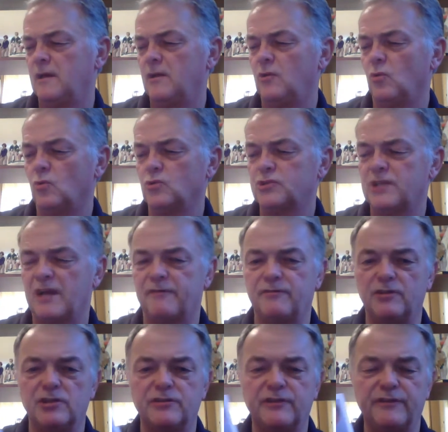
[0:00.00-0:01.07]
Lord's
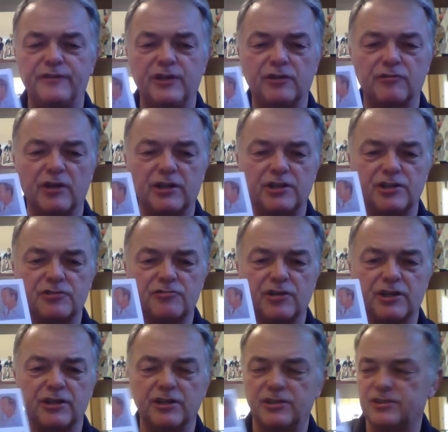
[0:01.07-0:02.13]
Taverners 50 Greatest
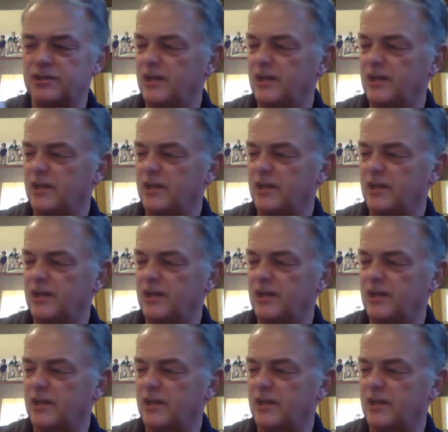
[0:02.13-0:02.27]
Cricketers